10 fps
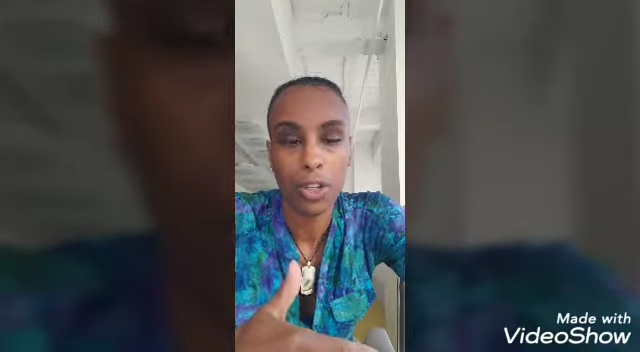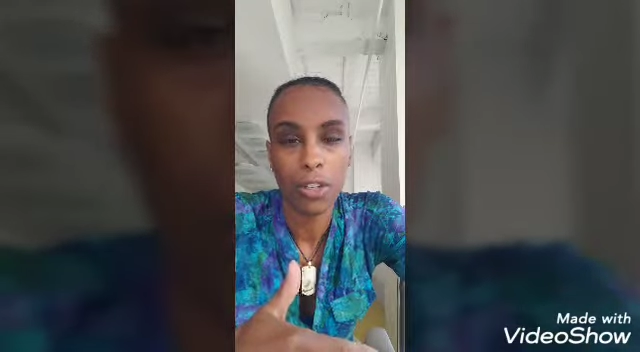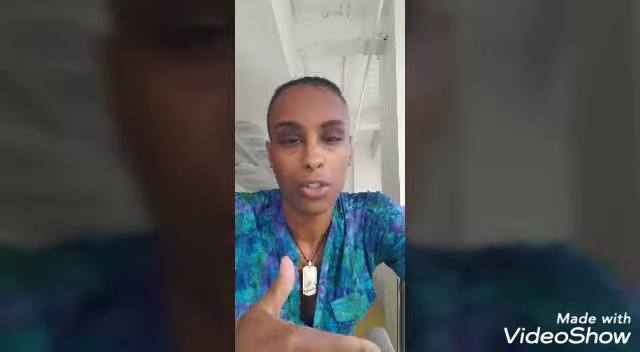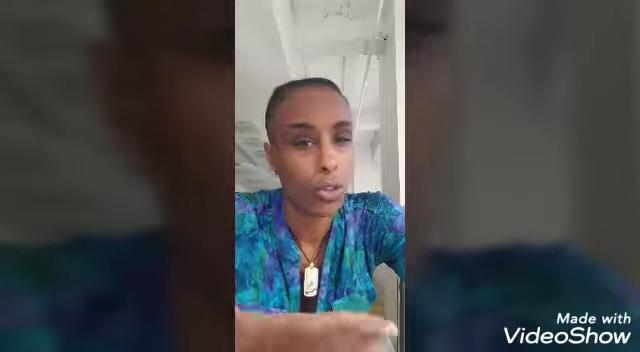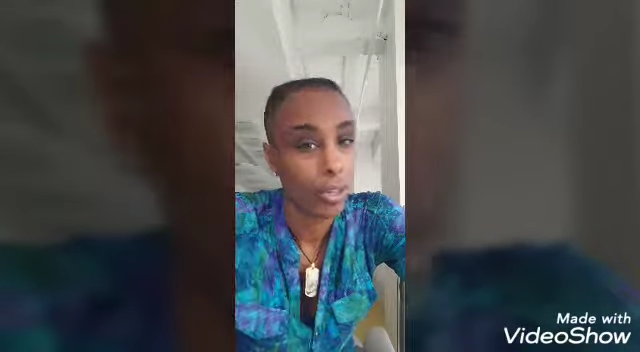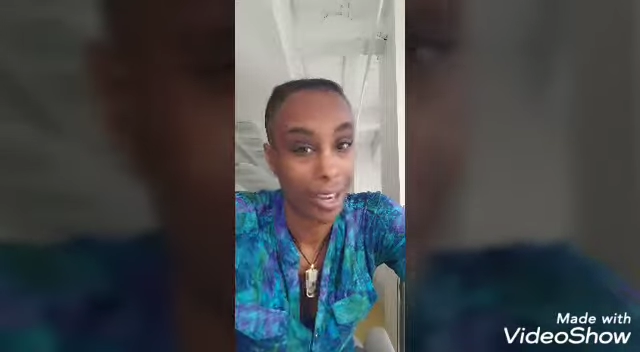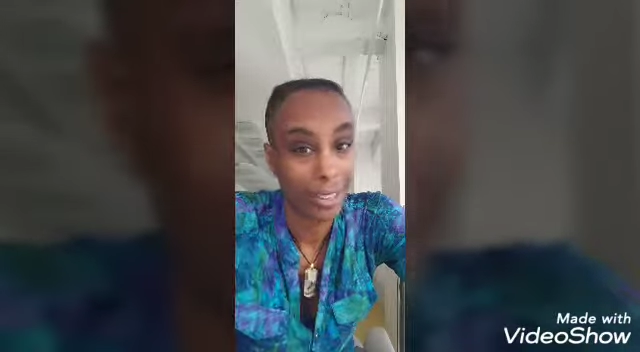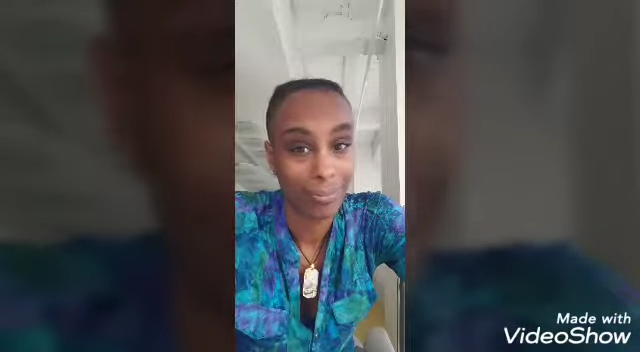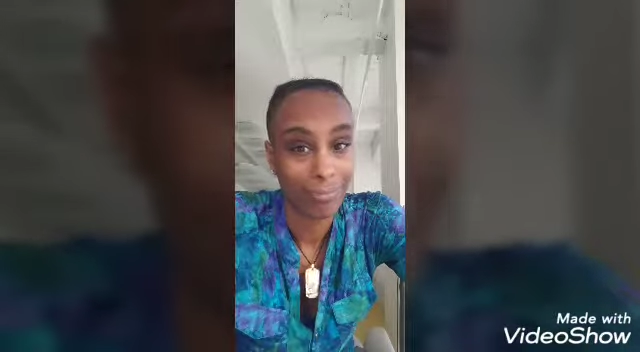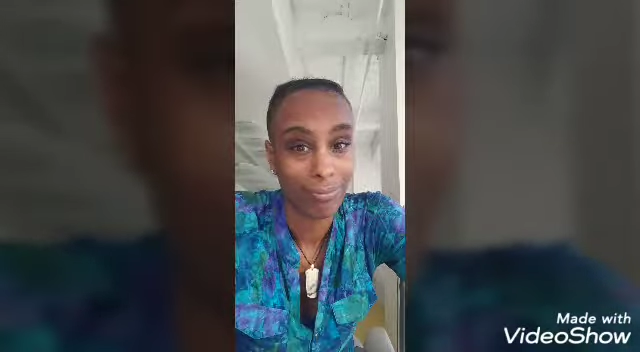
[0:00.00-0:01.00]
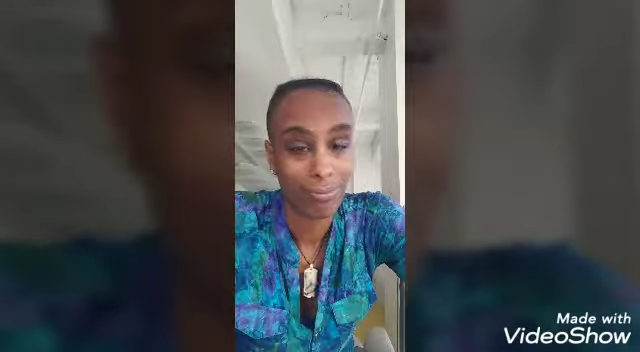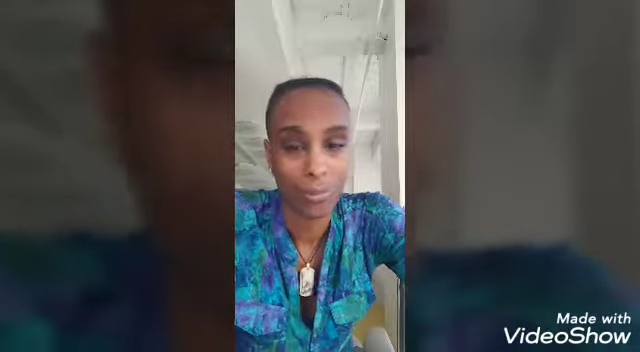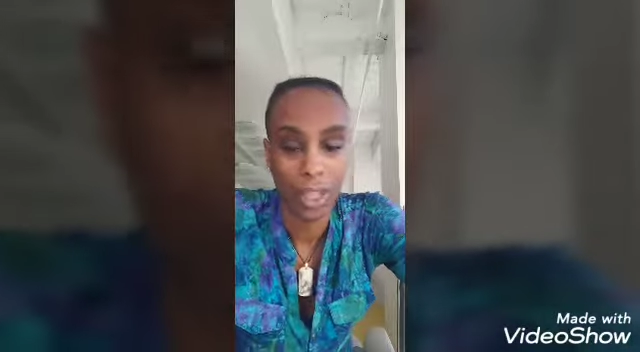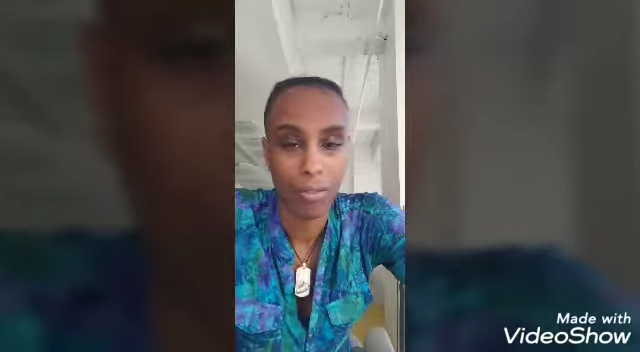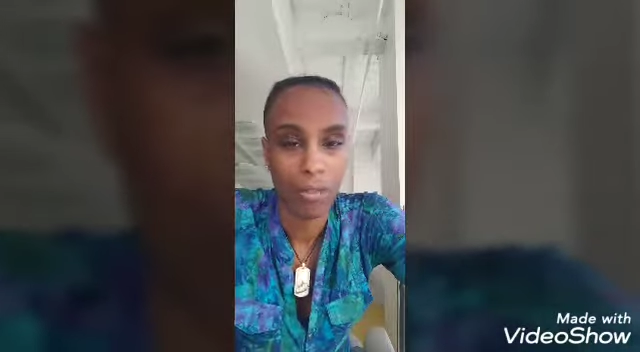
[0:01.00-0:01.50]
you're not,
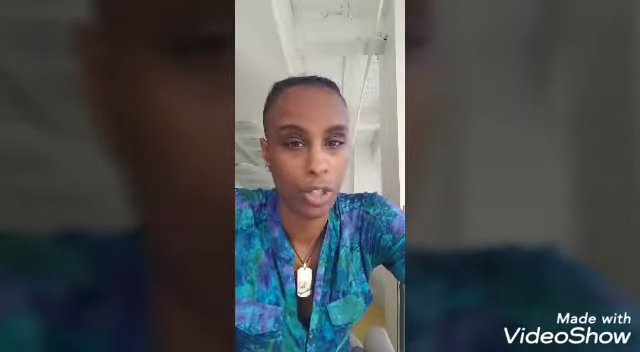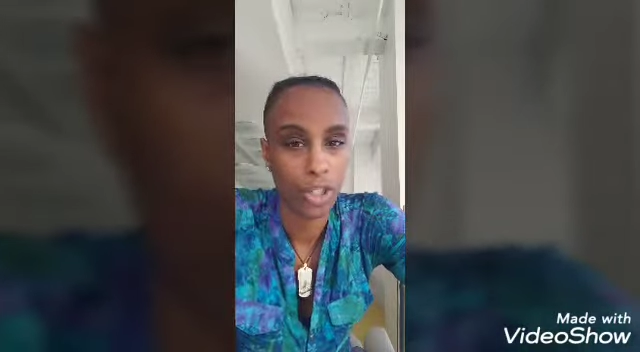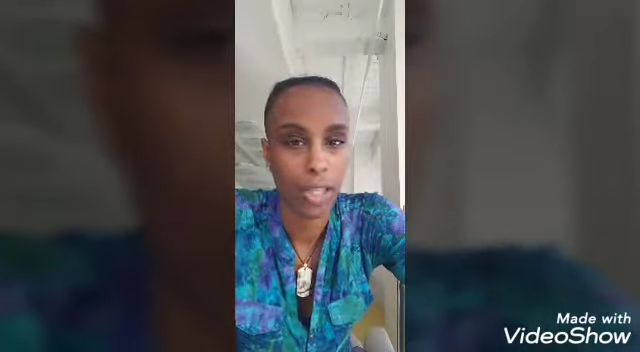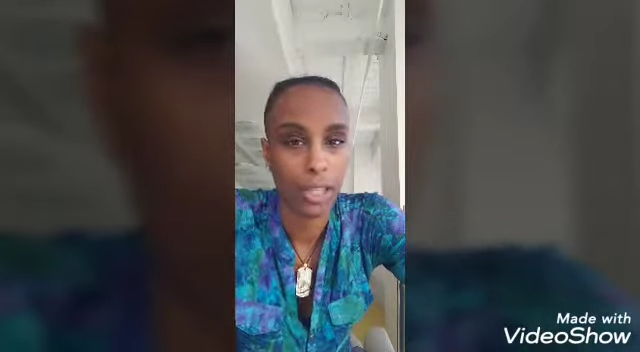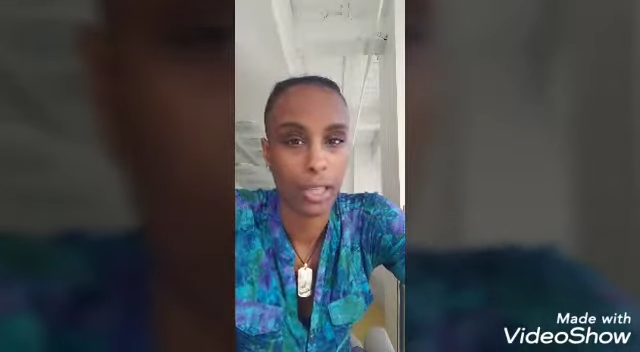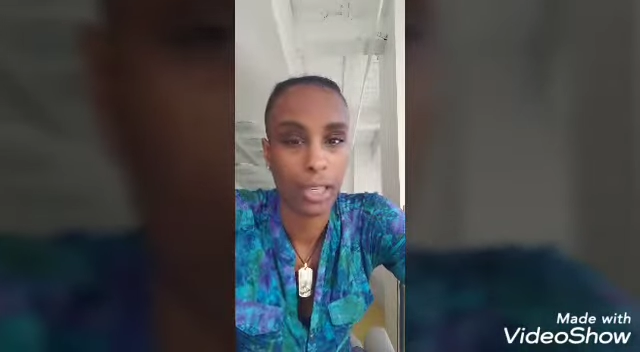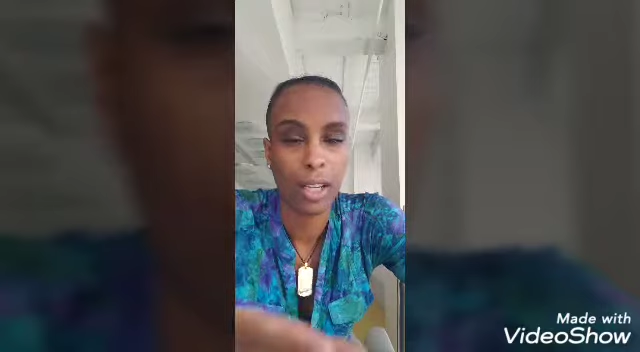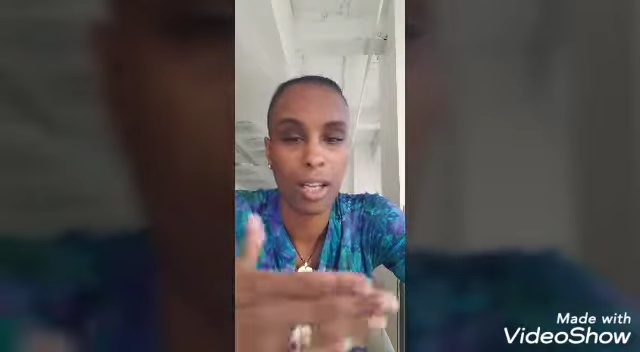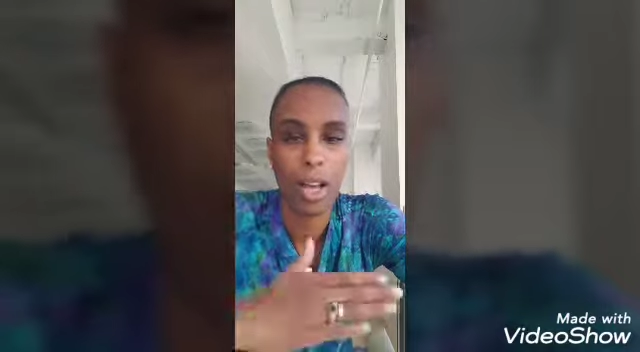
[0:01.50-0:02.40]
unfortunately.